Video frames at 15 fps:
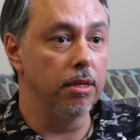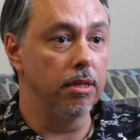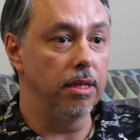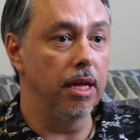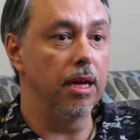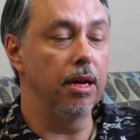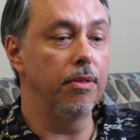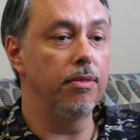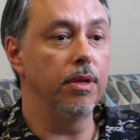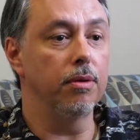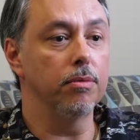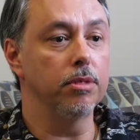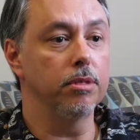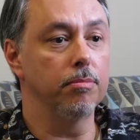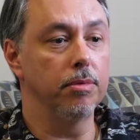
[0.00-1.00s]
That, I think,
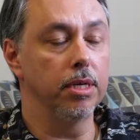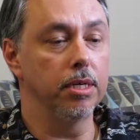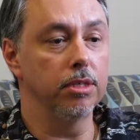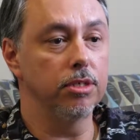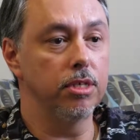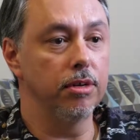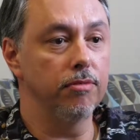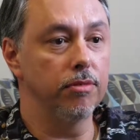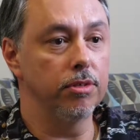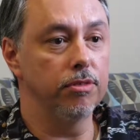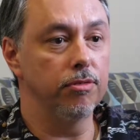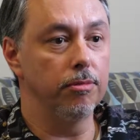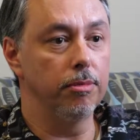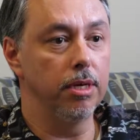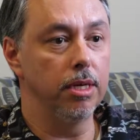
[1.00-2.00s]
was the biggest difference
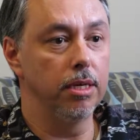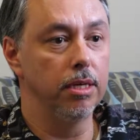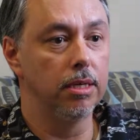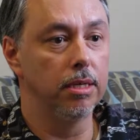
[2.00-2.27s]
for me.